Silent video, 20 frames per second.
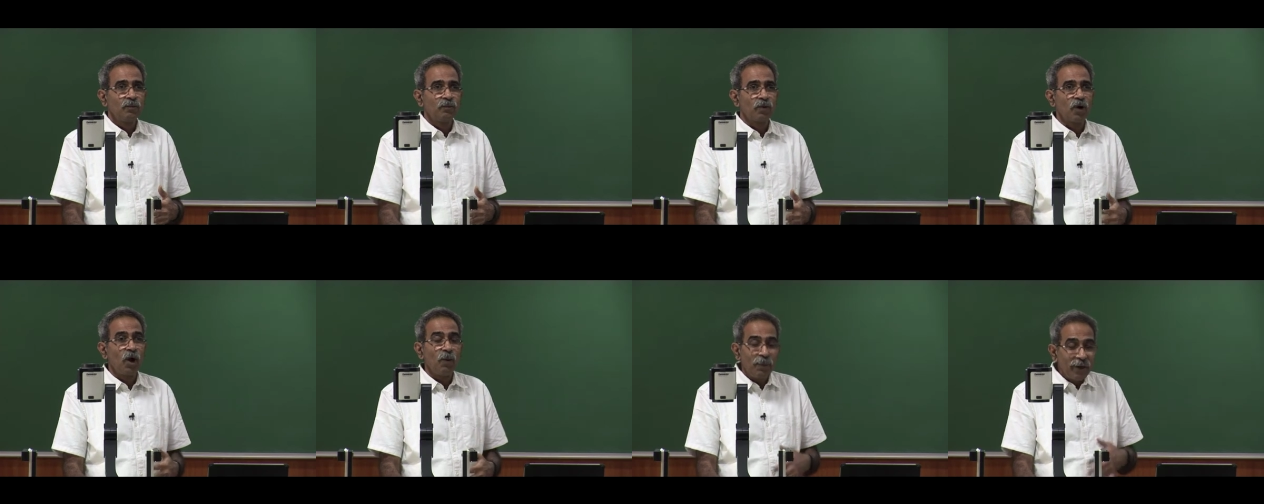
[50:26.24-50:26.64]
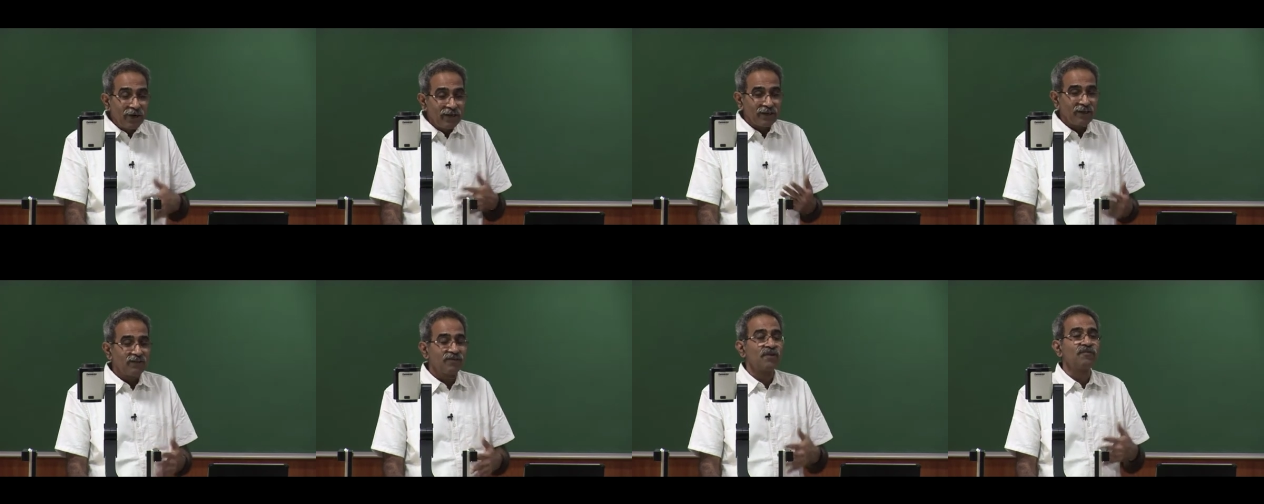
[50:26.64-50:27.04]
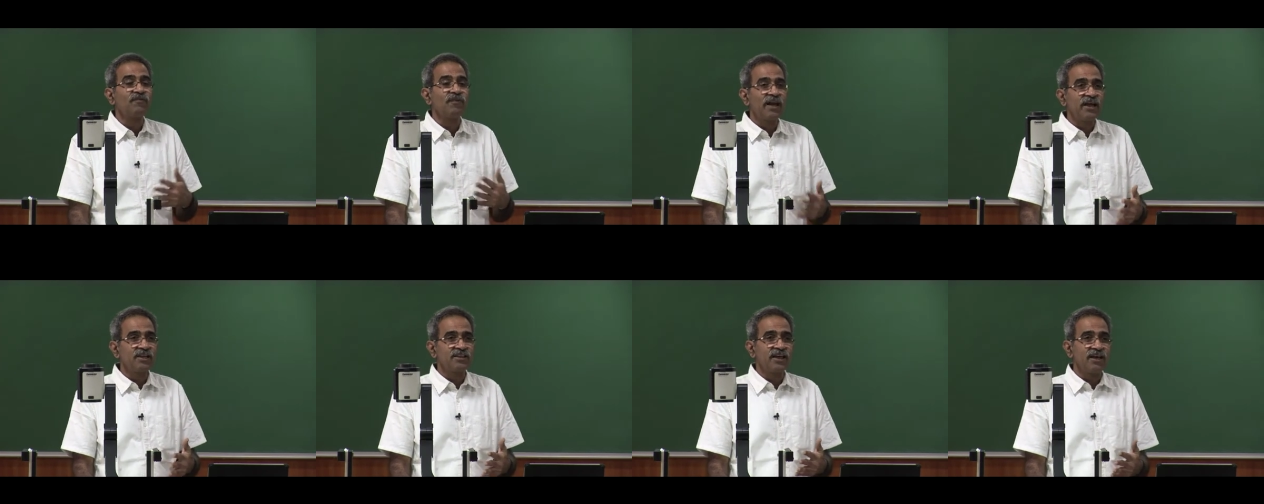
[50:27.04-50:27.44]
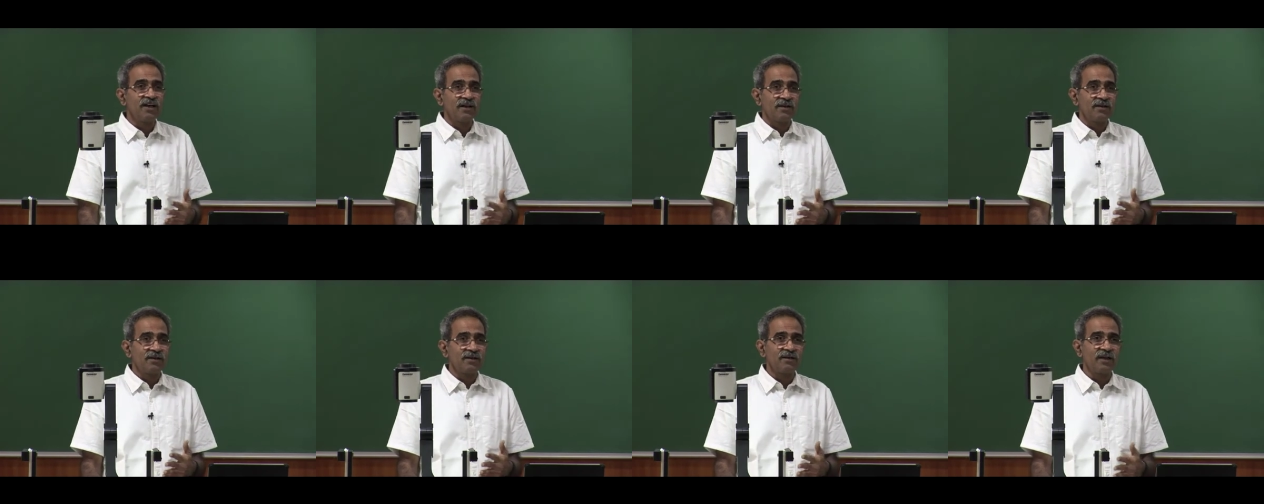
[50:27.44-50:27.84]
properties of
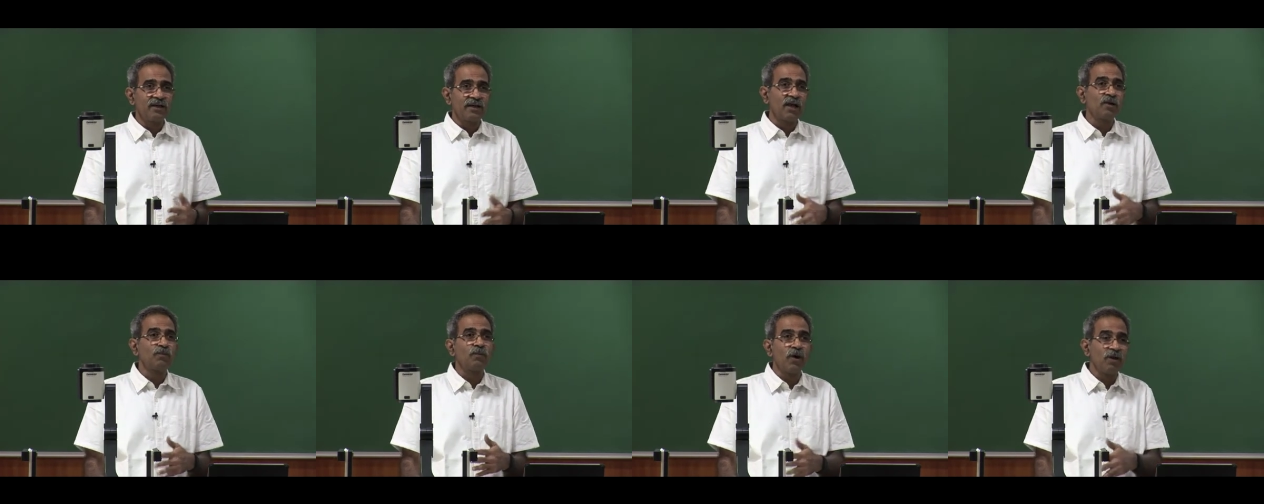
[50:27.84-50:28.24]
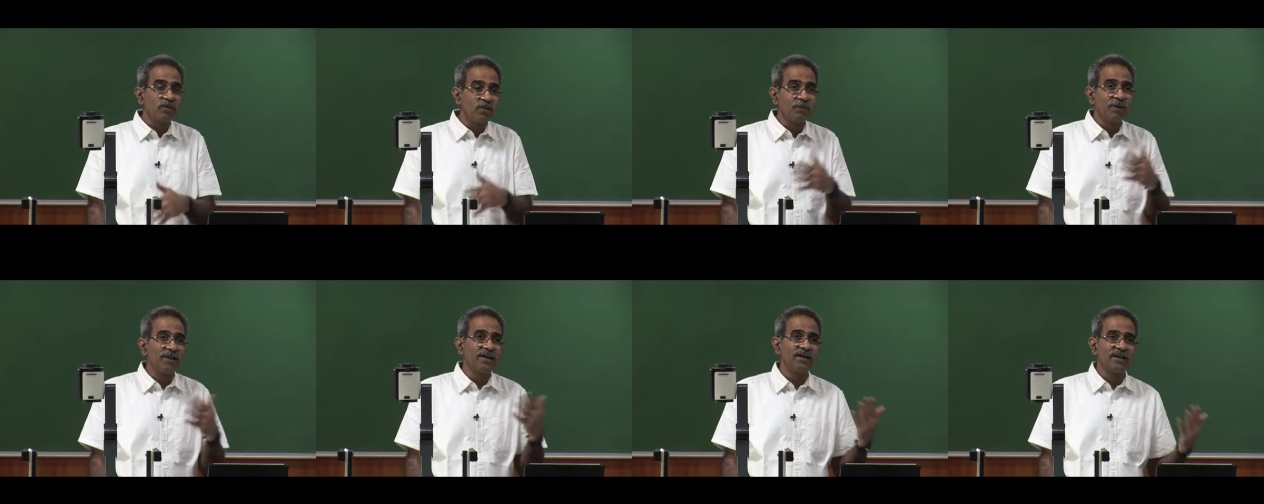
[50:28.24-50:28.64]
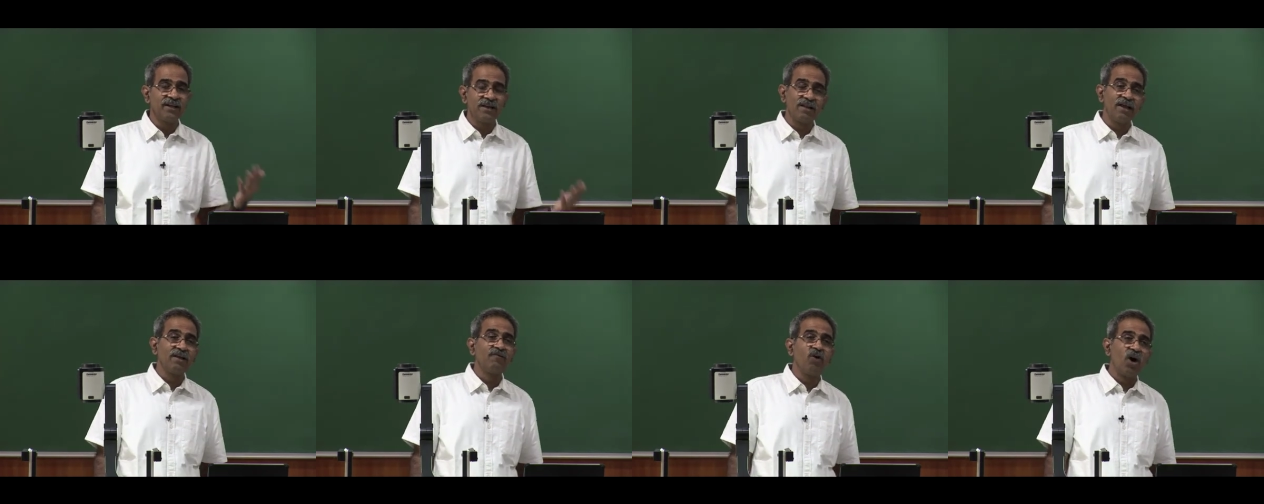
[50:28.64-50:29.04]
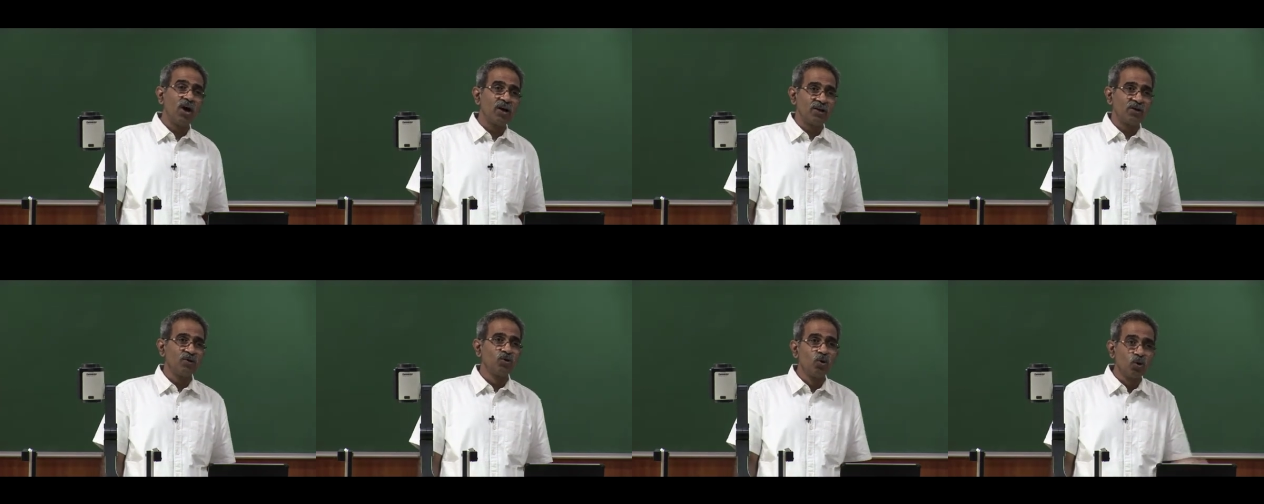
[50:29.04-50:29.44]
nature that are possible other than
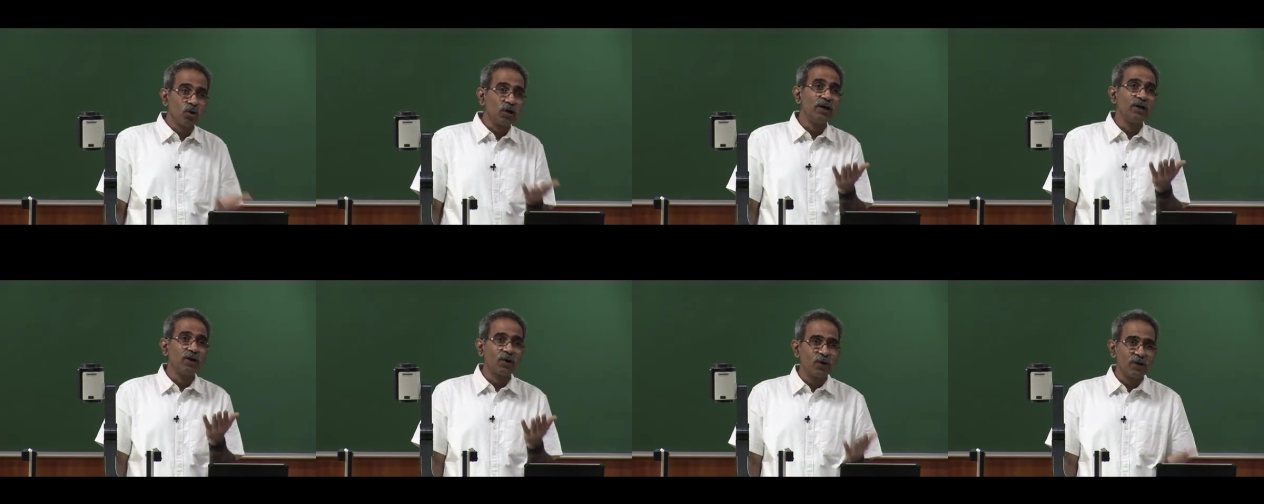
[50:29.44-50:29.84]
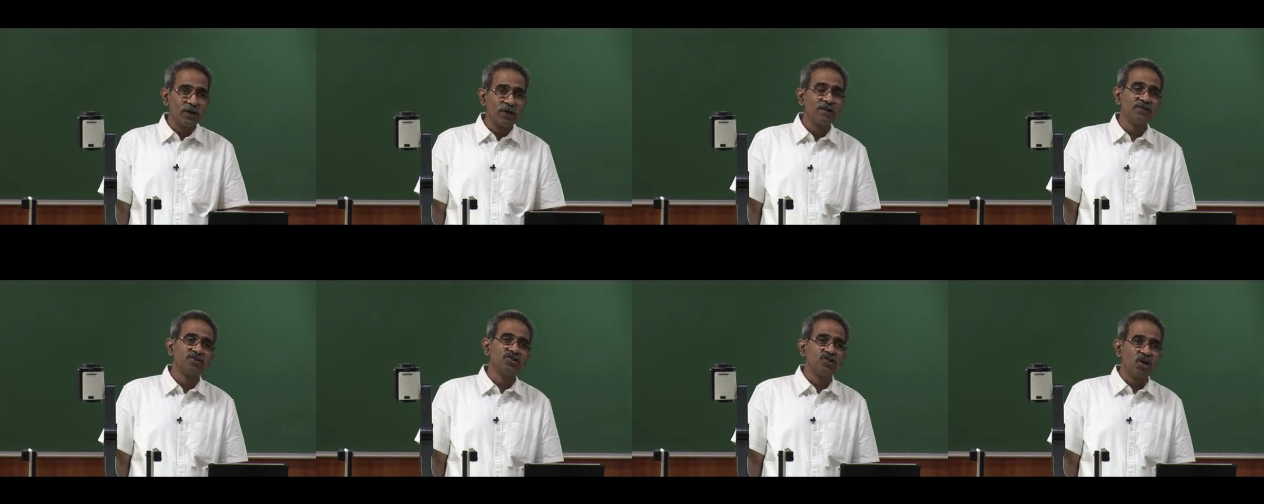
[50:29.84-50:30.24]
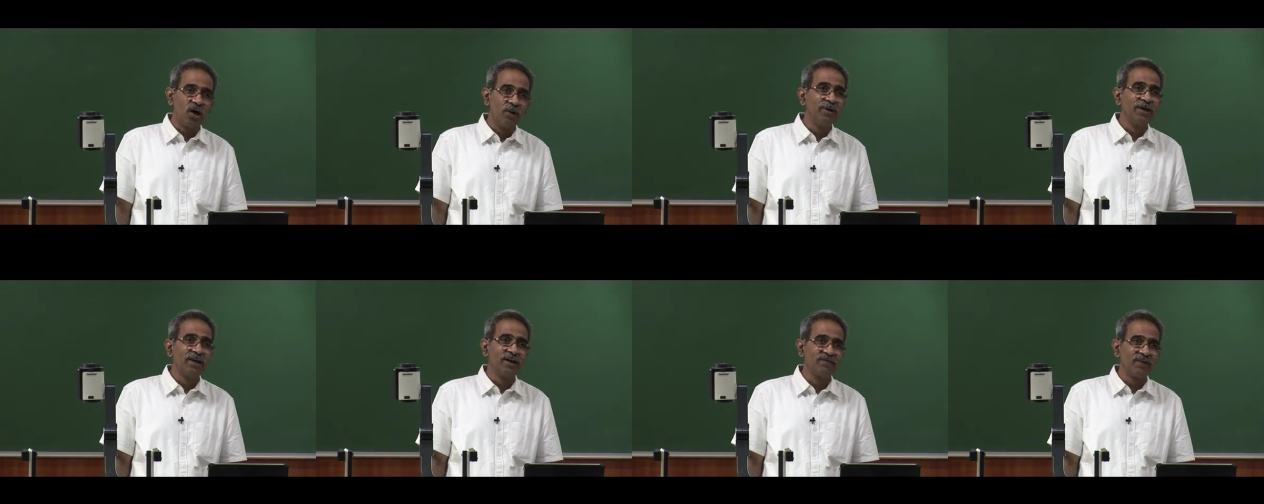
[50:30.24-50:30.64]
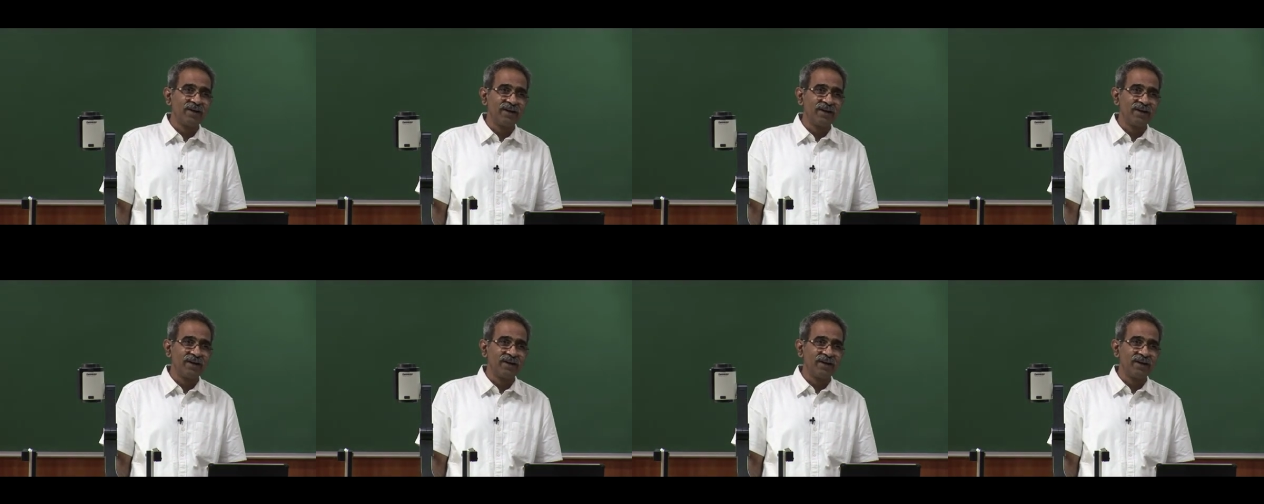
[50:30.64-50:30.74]
what Euclid wrote in his geometry,